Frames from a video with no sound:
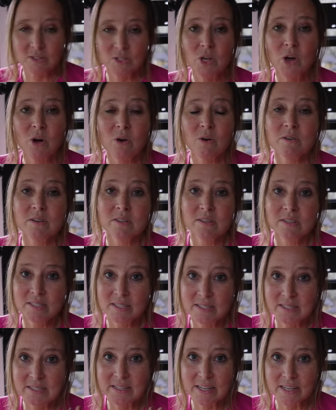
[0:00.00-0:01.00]
so
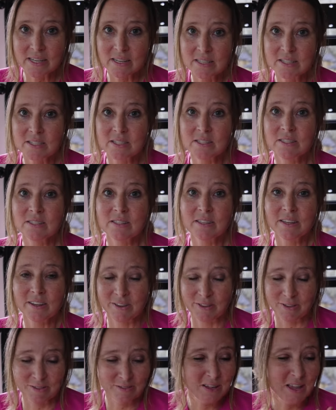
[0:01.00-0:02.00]
this next
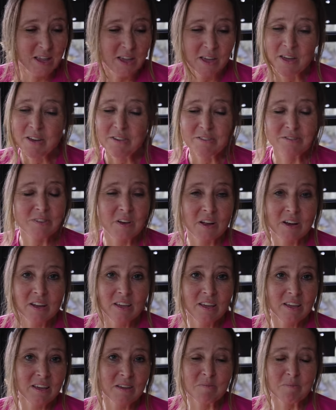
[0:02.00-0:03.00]

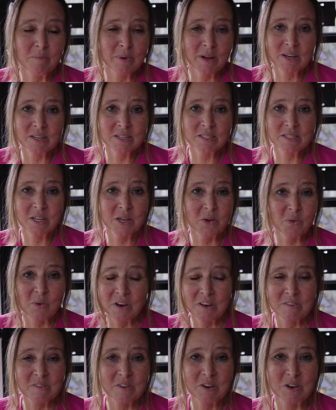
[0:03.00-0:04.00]
funny, embarrassing,
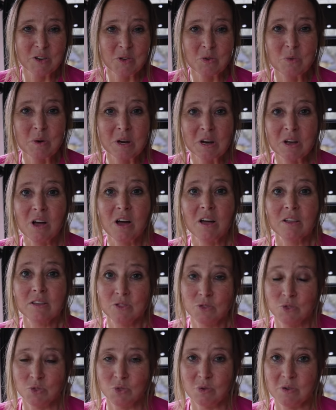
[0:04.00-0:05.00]
whatever you want to call
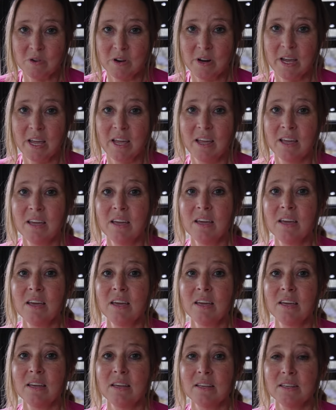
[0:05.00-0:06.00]
it, story
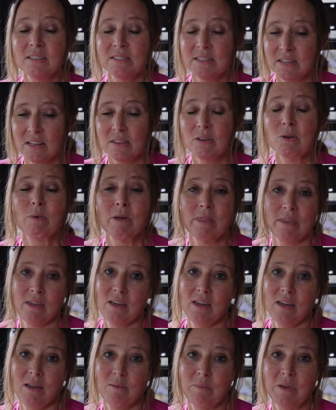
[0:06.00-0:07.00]
is another one that
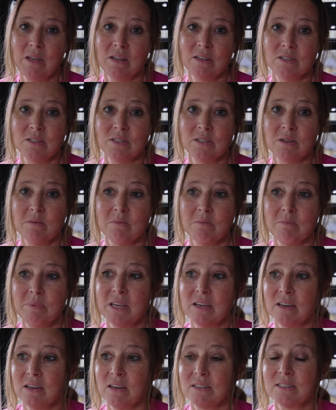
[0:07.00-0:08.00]
happened
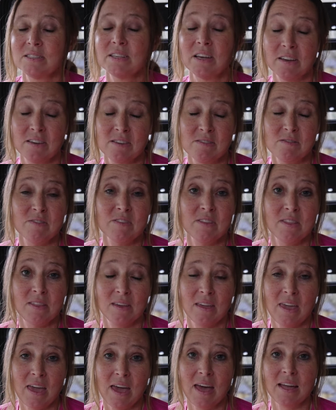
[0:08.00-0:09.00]
because of
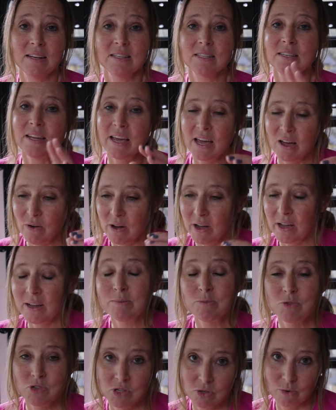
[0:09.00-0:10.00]
the cat. Now, I
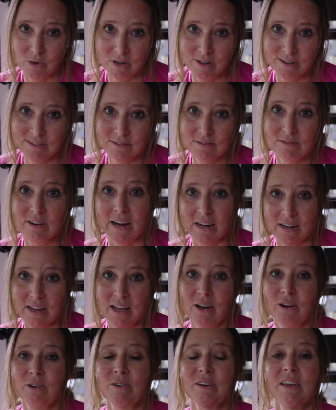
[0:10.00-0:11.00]
am sure right
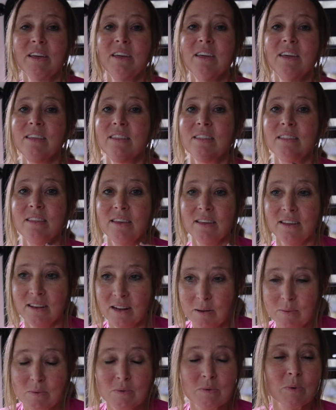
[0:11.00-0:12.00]
now that
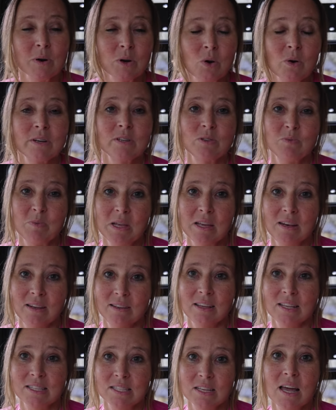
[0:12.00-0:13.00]
we're going to be getting
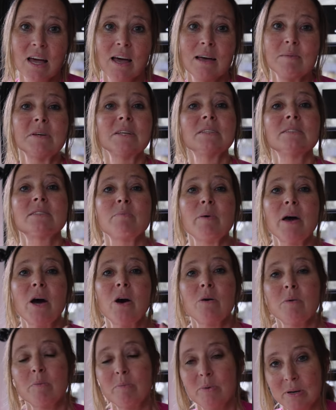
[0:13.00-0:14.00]
lots of comments
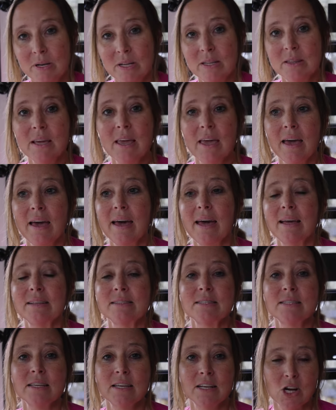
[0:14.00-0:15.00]
about putting the
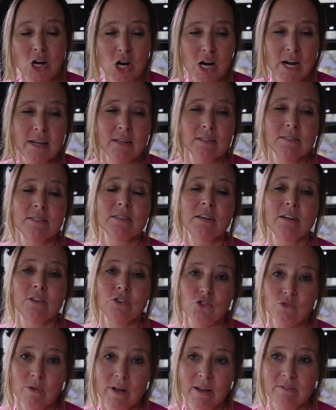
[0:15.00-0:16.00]
cats in crates on
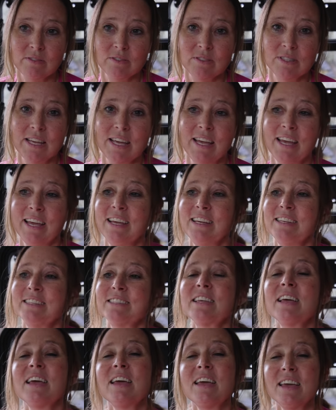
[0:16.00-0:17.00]
travel
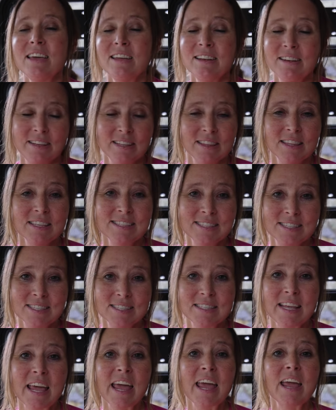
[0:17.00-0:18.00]
days. Needless to
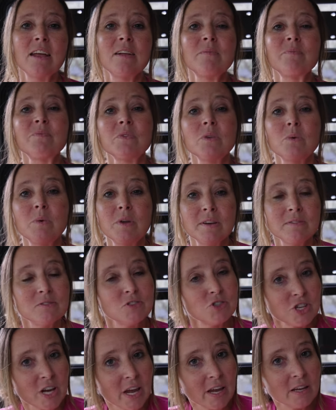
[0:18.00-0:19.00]
say, we have
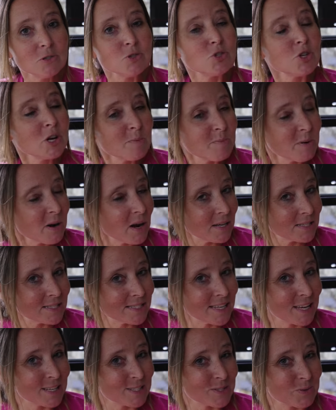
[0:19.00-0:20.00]
changed our
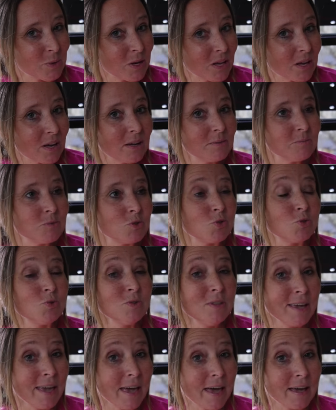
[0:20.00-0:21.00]
process when it comes to
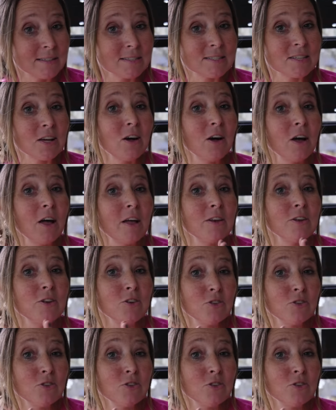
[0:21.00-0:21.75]
the cats on